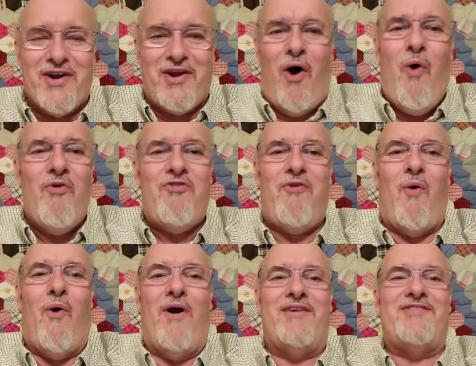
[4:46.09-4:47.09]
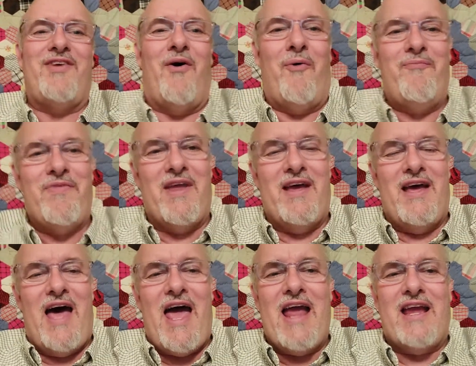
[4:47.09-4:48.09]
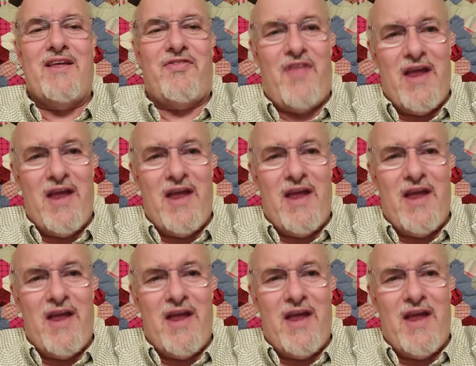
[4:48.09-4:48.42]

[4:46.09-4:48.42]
Go for it. So, hey,